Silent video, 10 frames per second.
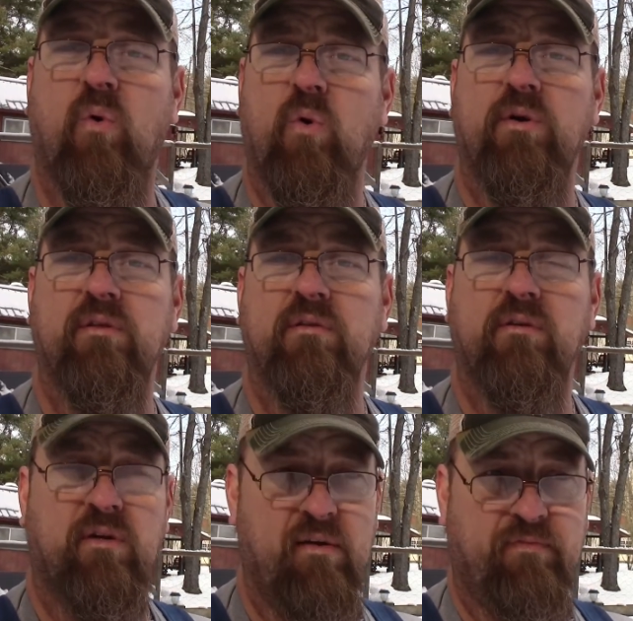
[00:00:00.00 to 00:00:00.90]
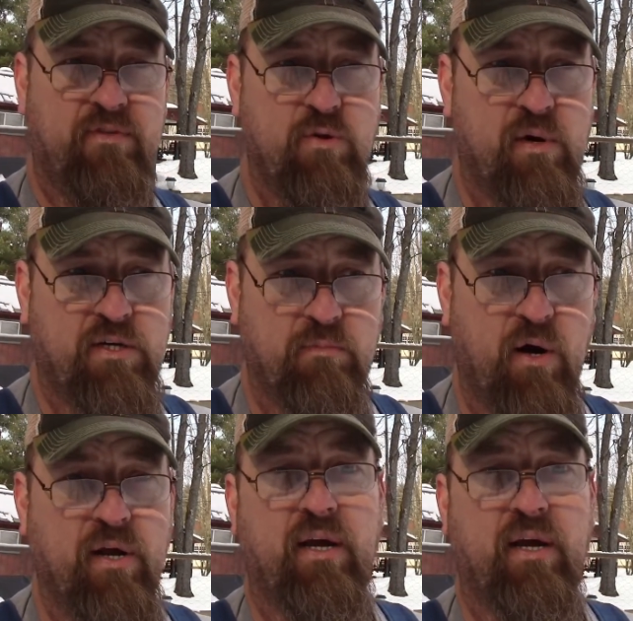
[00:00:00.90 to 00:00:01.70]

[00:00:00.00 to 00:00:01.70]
Or if too much ammonia